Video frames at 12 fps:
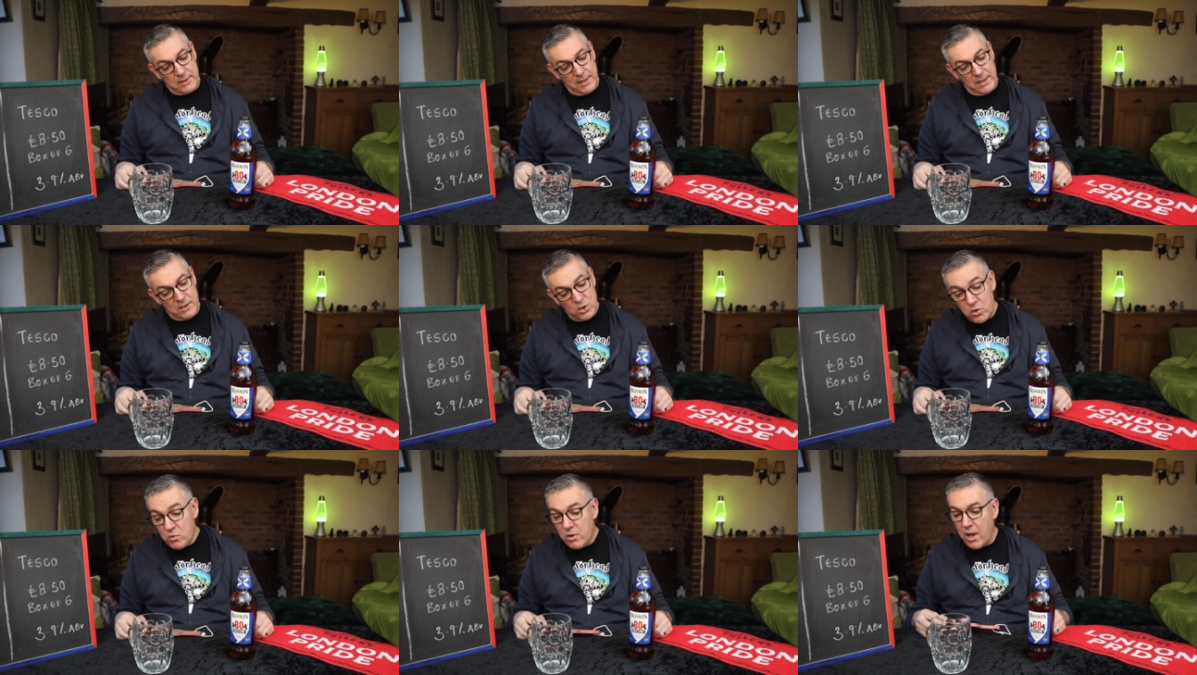They
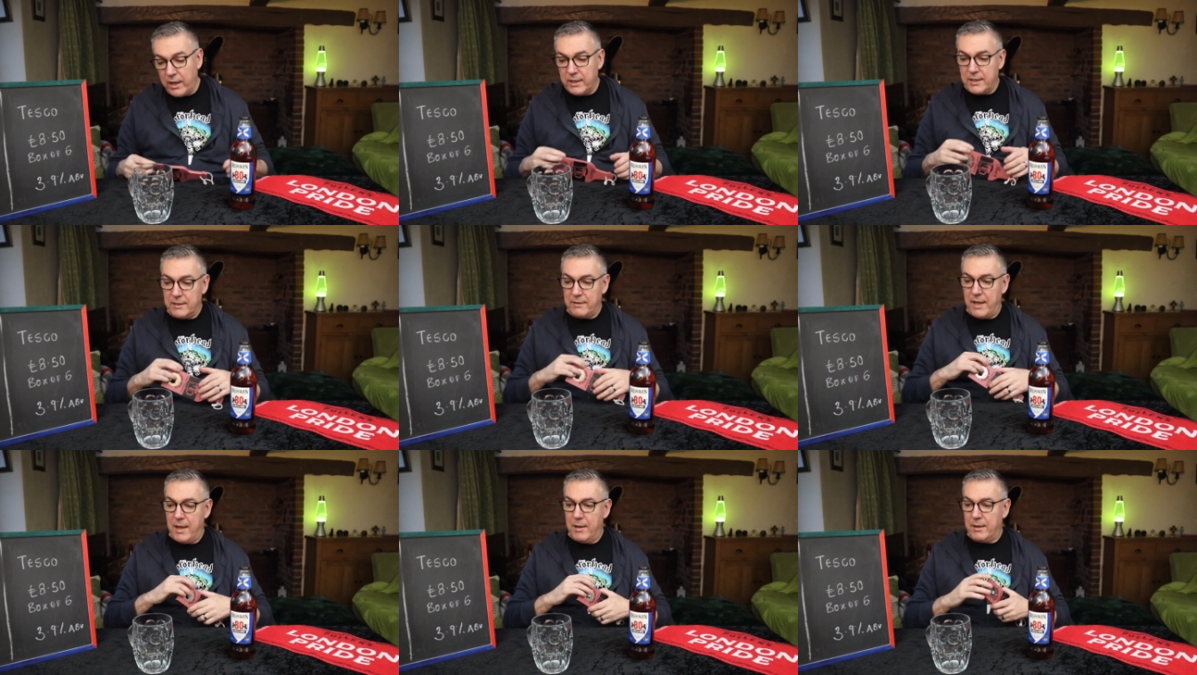do like
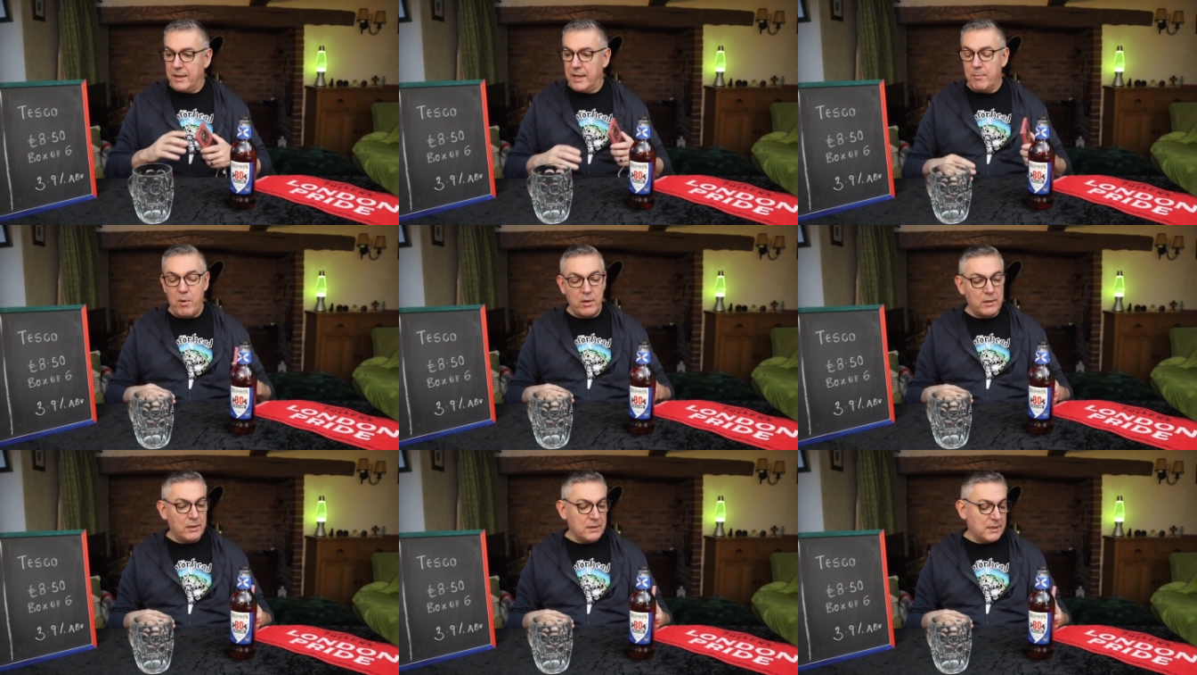their clear
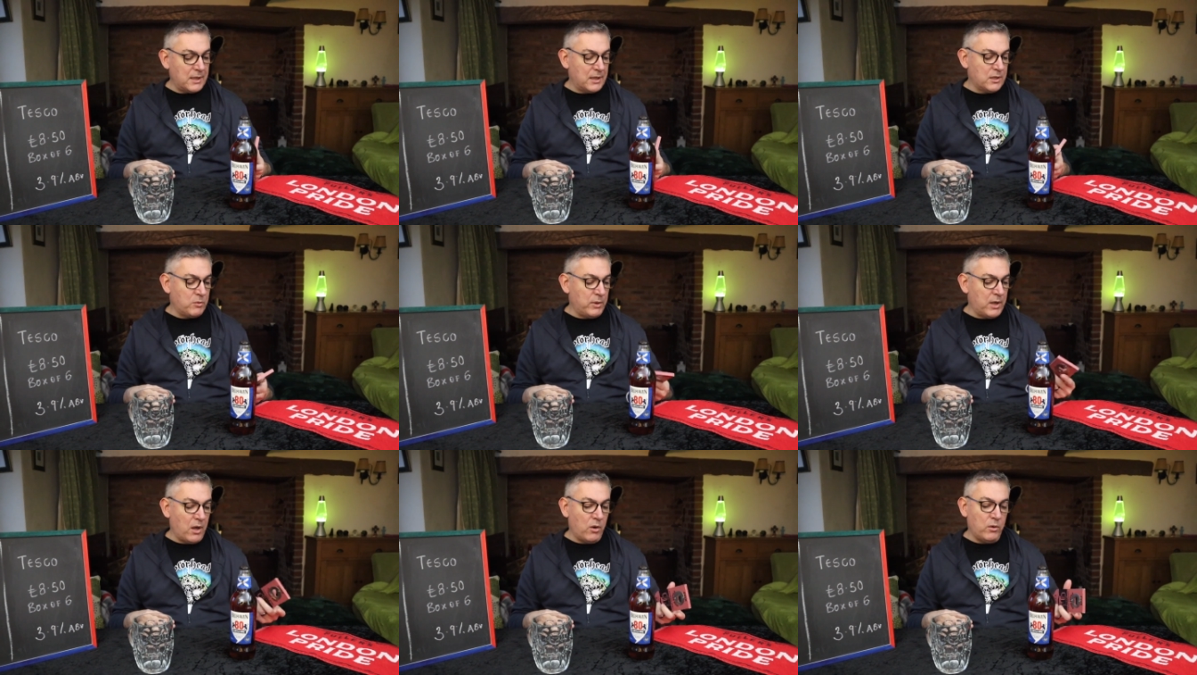bottles, and as
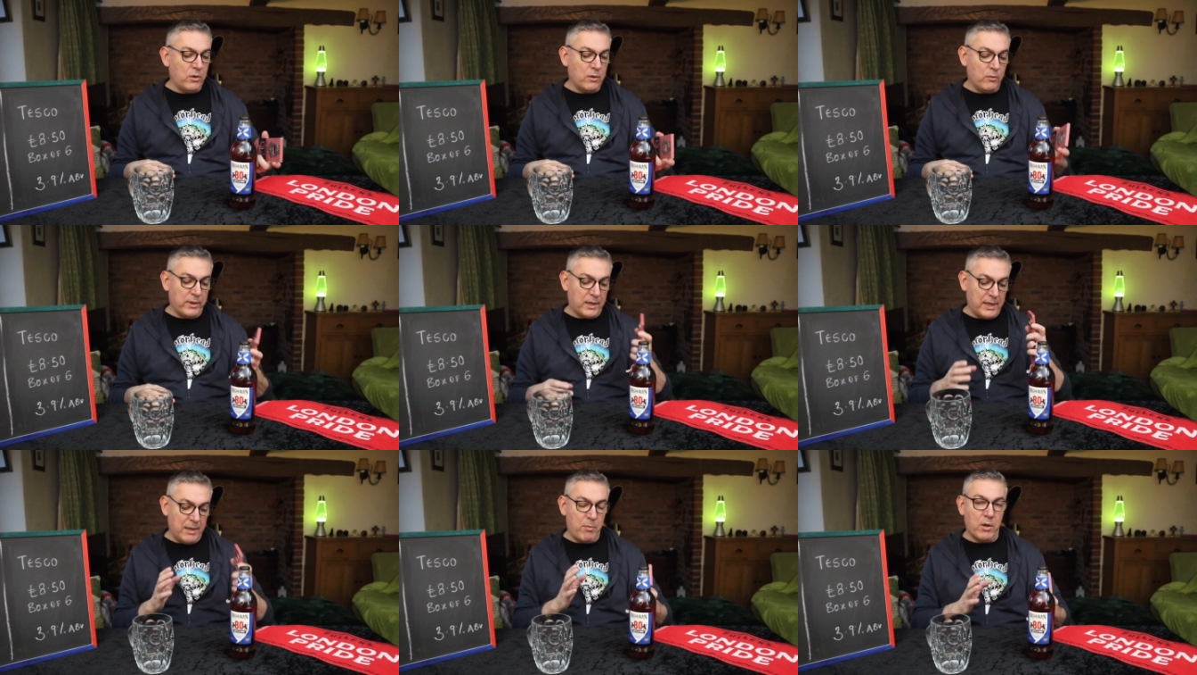we know, with a
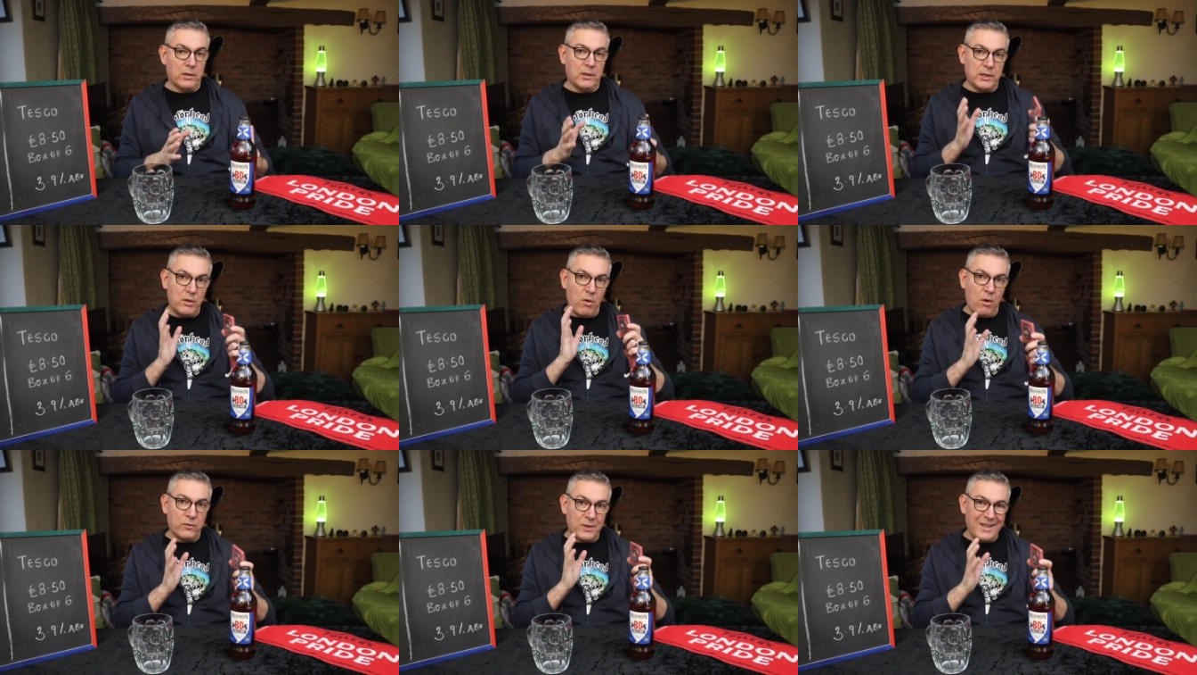clear bottle you
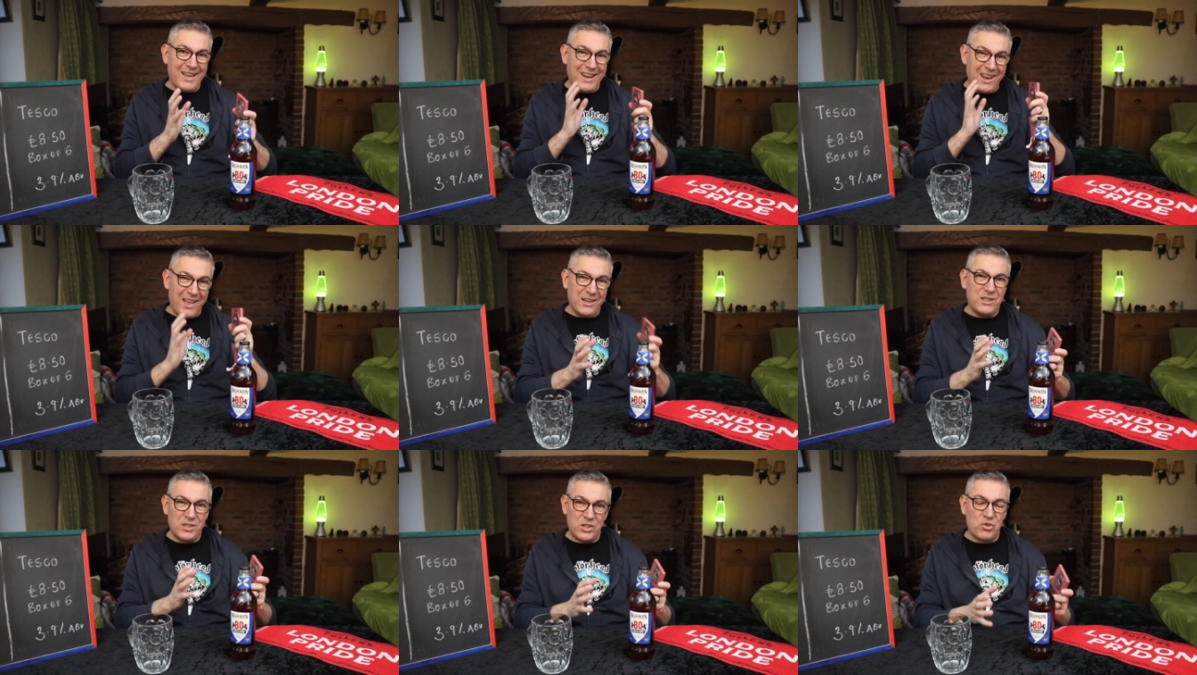often get
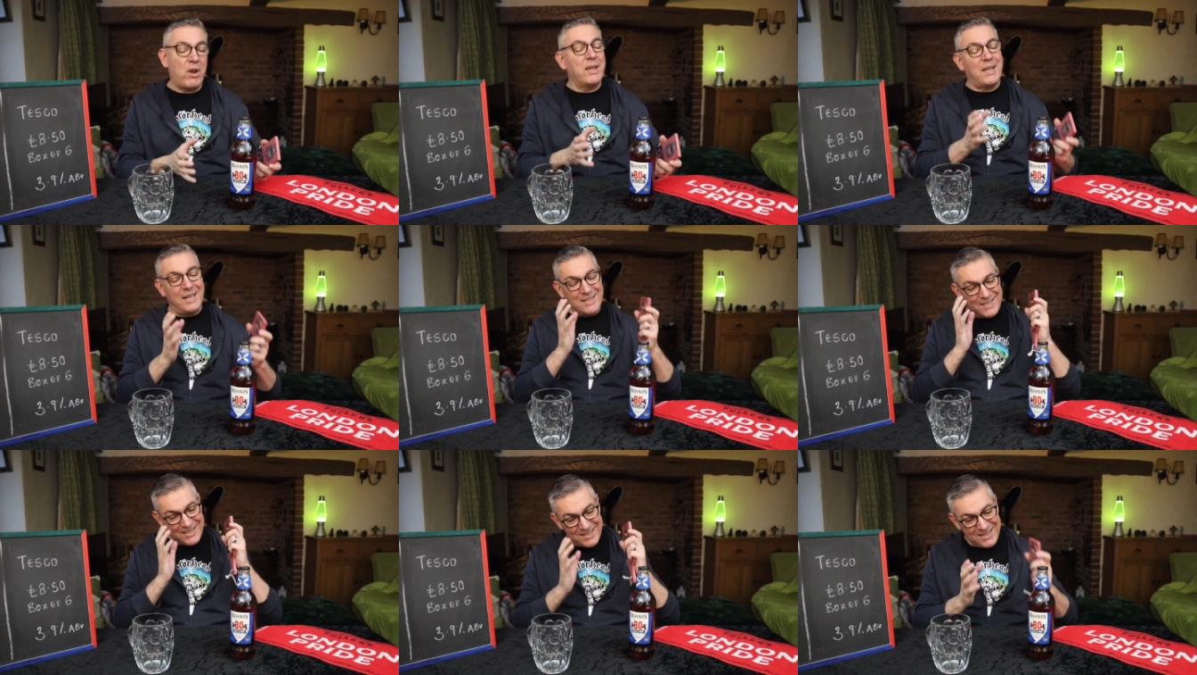light strike
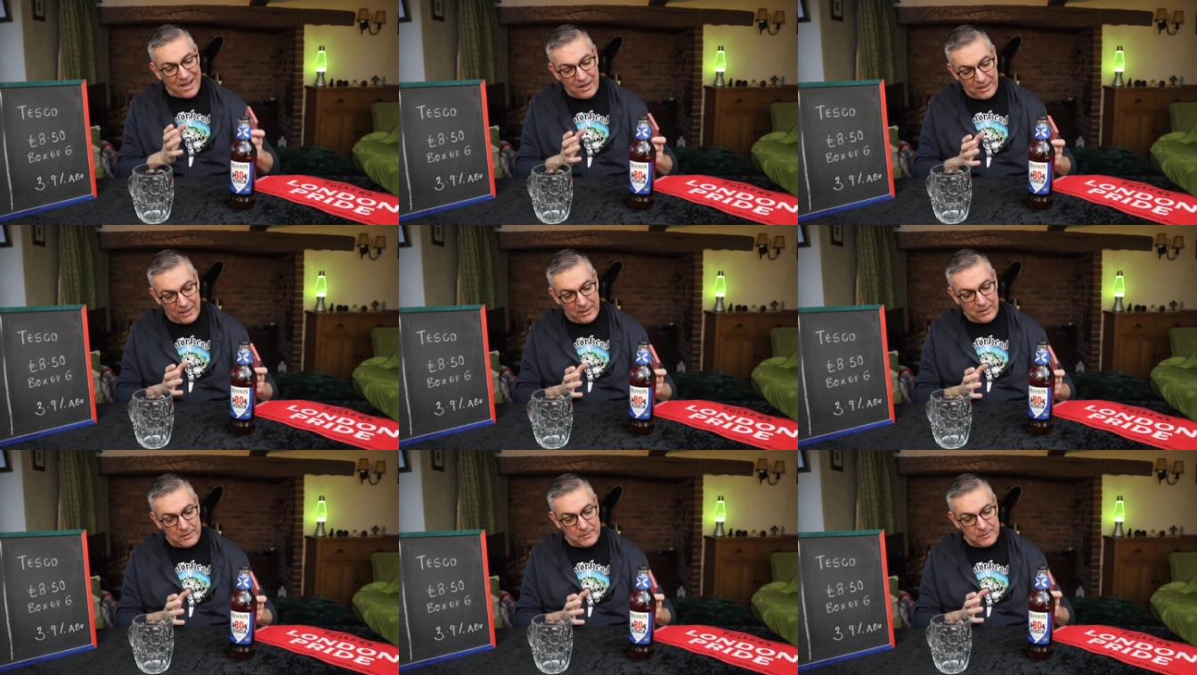and skunking.